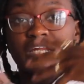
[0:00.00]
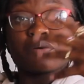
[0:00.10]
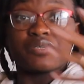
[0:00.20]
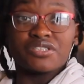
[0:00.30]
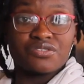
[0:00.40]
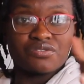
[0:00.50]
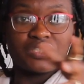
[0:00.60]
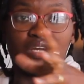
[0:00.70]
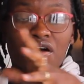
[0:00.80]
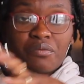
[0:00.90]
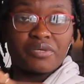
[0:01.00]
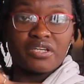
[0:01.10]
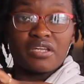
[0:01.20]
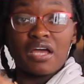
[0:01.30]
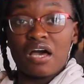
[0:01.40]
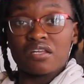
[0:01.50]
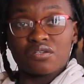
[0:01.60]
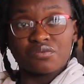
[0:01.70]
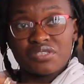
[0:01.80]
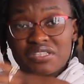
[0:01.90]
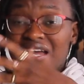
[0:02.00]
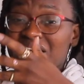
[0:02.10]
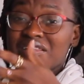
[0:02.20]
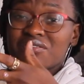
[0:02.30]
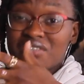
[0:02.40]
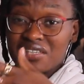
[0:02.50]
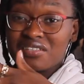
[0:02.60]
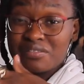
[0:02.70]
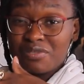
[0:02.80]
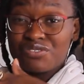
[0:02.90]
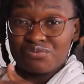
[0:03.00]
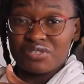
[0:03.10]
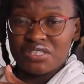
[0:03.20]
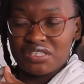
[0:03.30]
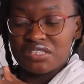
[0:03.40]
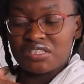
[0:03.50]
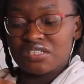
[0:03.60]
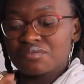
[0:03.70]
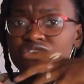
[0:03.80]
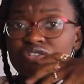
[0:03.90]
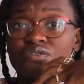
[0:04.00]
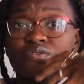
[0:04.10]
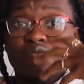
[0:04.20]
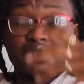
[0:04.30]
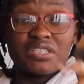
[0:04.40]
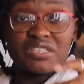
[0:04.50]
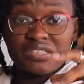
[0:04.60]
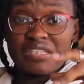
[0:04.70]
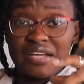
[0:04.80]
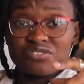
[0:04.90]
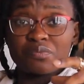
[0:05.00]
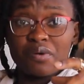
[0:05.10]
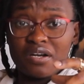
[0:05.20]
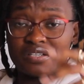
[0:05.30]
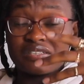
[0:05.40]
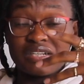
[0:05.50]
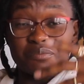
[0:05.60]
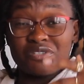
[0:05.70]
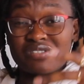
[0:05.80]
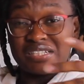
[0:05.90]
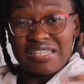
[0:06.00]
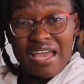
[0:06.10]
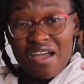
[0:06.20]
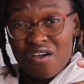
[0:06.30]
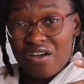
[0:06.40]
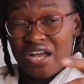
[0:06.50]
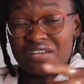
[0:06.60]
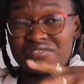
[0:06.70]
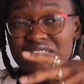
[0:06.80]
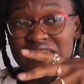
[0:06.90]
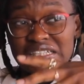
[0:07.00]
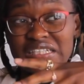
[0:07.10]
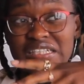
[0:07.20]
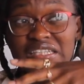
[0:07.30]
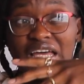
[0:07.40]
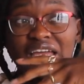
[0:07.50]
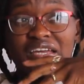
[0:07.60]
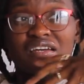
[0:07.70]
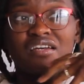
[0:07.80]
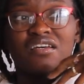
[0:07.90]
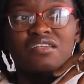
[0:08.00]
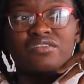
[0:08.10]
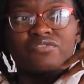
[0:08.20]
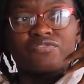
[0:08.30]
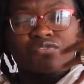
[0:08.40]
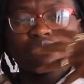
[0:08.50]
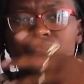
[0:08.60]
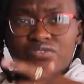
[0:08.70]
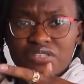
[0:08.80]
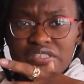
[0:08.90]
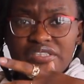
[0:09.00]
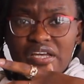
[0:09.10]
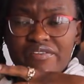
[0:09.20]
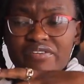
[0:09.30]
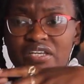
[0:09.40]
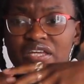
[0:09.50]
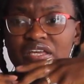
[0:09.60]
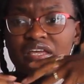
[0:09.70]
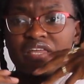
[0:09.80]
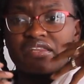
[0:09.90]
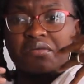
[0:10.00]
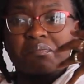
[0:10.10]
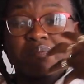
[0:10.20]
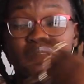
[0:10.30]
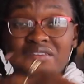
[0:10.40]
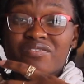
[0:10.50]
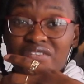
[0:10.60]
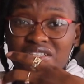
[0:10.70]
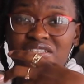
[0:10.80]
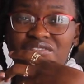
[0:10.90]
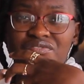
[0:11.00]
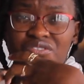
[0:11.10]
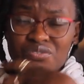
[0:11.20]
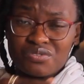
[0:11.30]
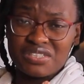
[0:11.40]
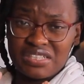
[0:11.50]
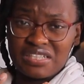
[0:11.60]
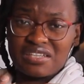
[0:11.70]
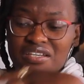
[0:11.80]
and I went to the almond and aloe, which I think smells really good. So with these natural products that I'm using now, I have seen like the fruitfulness of it and the benefits of using